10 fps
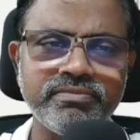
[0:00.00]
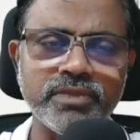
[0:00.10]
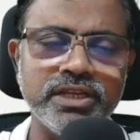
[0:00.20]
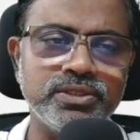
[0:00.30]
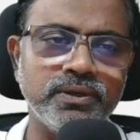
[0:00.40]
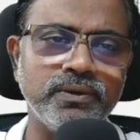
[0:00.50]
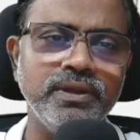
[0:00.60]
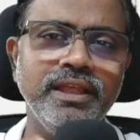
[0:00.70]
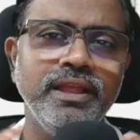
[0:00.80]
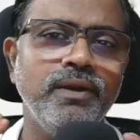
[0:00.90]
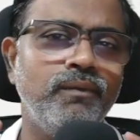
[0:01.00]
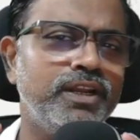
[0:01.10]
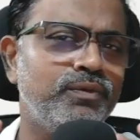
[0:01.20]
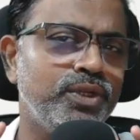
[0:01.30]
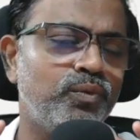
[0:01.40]
So
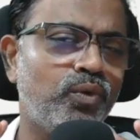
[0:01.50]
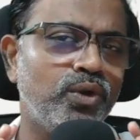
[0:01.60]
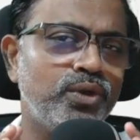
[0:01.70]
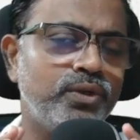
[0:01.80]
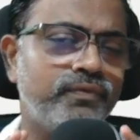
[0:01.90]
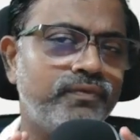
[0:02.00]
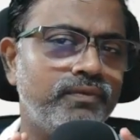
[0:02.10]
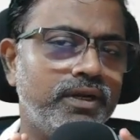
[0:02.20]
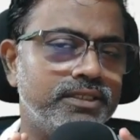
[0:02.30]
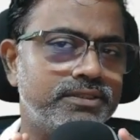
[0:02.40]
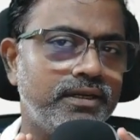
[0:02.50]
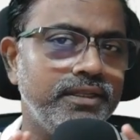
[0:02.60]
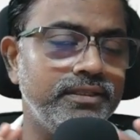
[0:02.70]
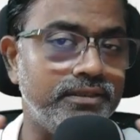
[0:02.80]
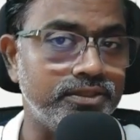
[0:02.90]
whenever you want to
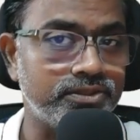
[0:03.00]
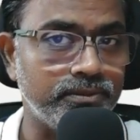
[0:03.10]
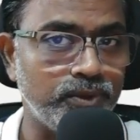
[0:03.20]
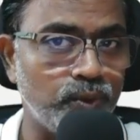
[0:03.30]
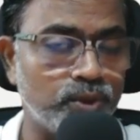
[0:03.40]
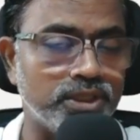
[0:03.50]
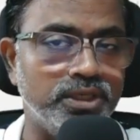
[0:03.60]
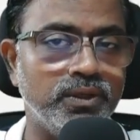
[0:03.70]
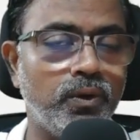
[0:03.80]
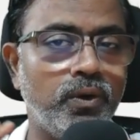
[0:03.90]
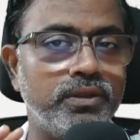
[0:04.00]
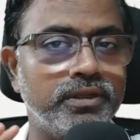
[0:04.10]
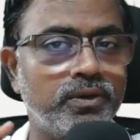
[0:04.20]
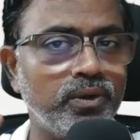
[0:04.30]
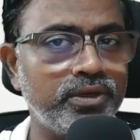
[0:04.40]
study the distribution or
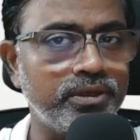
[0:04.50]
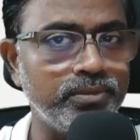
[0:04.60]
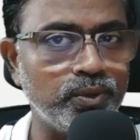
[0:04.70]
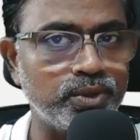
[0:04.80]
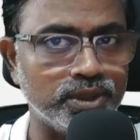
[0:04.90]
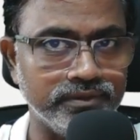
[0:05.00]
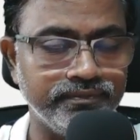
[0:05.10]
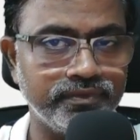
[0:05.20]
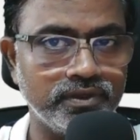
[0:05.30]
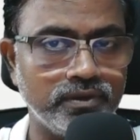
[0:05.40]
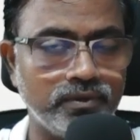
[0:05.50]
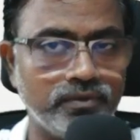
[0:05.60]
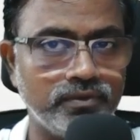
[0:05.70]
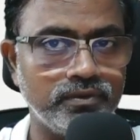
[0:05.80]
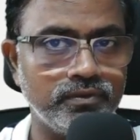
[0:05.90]
the contribution
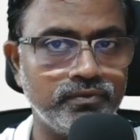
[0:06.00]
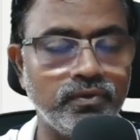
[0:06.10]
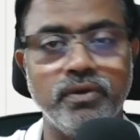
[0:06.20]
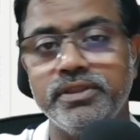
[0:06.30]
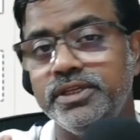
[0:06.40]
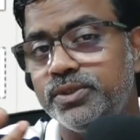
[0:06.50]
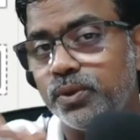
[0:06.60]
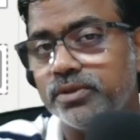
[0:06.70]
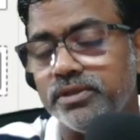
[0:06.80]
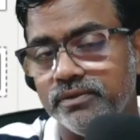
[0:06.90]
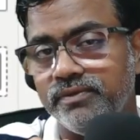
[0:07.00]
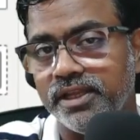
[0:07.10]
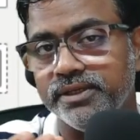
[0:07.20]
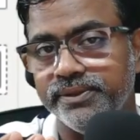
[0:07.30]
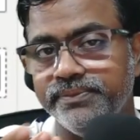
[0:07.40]
for the total
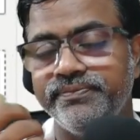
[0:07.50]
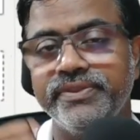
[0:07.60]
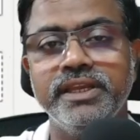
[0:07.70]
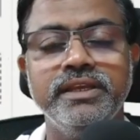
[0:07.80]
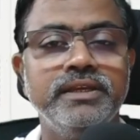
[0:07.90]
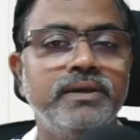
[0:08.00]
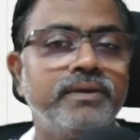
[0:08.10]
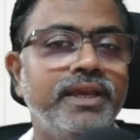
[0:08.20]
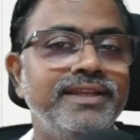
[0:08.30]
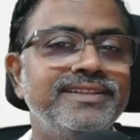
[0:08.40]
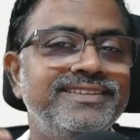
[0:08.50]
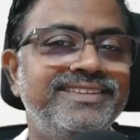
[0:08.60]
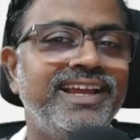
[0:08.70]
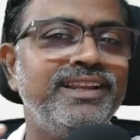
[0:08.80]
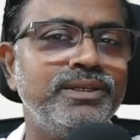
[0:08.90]
value,
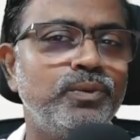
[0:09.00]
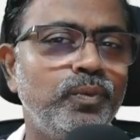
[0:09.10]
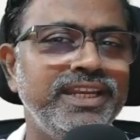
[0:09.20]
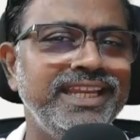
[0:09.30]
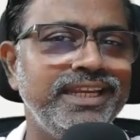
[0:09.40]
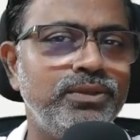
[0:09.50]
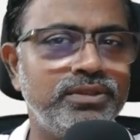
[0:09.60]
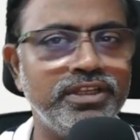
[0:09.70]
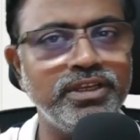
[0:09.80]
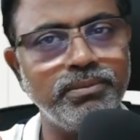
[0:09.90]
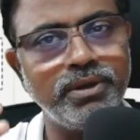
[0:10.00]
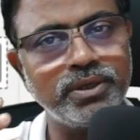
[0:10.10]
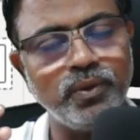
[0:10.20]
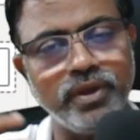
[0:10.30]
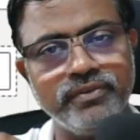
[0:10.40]
then we need to think
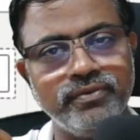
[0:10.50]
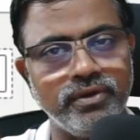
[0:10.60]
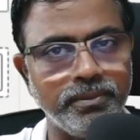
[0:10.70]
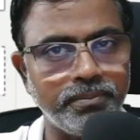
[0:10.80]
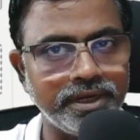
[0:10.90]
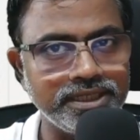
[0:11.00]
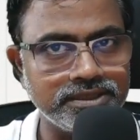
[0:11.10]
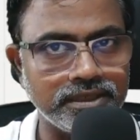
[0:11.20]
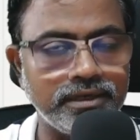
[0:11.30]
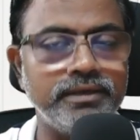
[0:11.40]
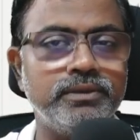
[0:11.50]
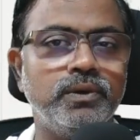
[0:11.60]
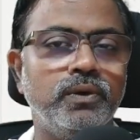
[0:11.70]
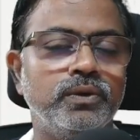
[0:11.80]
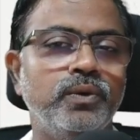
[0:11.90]
about going for a pie chart
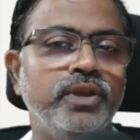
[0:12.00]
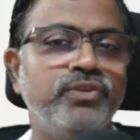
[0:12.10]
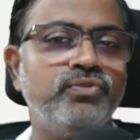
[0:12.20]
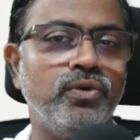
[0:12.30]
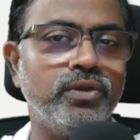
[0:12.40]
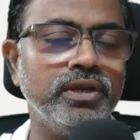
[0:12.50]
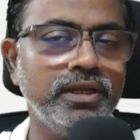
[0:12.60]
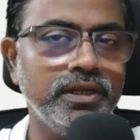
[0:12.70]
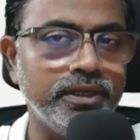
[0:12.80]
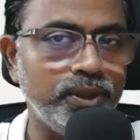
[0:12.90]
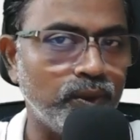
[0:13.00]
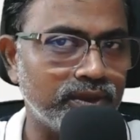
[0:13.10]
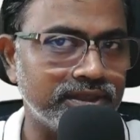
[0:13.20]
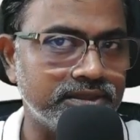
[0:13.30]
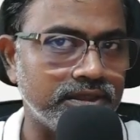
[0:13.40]
or going for a
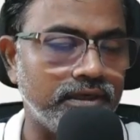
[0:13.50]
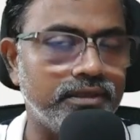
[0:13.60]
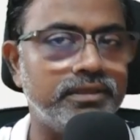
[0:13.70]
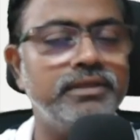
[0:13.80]
donut chart,